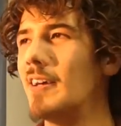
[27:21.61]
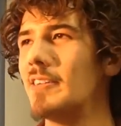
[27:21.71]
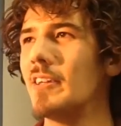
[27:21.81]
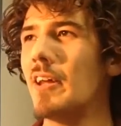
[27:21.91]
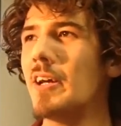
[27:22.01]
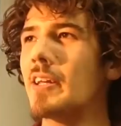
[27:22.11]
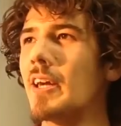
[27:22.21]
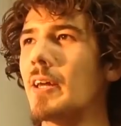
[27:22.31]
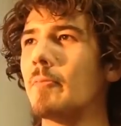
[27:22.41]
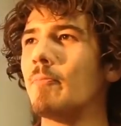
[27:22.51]
The Lion
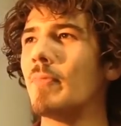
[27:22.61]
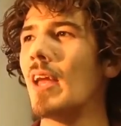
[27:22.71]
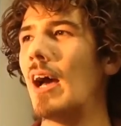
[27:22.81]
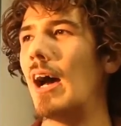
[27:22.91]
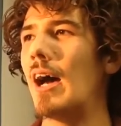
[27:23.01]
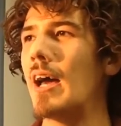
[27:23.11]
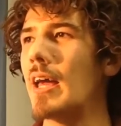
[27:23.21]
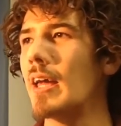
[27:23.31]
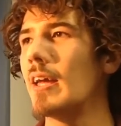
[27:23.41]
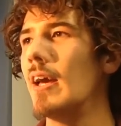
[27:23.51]
King,
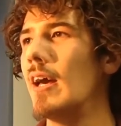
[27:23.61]
I'm